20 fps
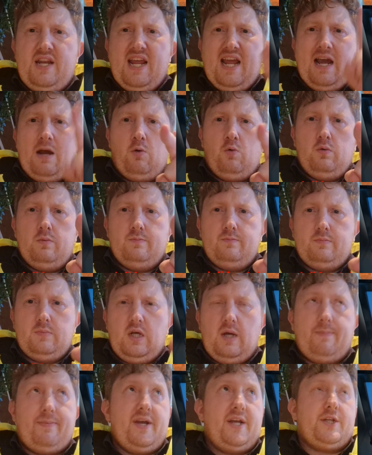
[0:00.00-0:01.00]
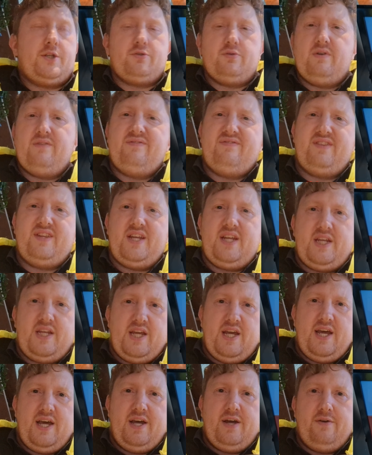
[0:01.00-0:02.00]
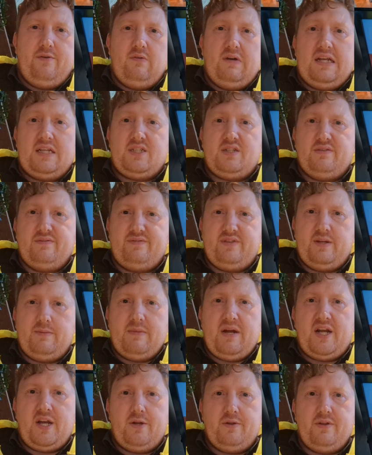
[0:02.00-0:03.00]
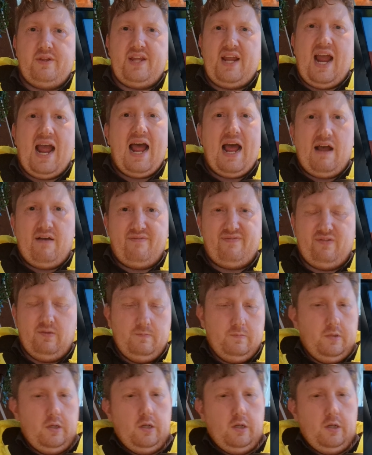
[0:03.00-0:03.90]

now a picture of the rest of the menu that they have.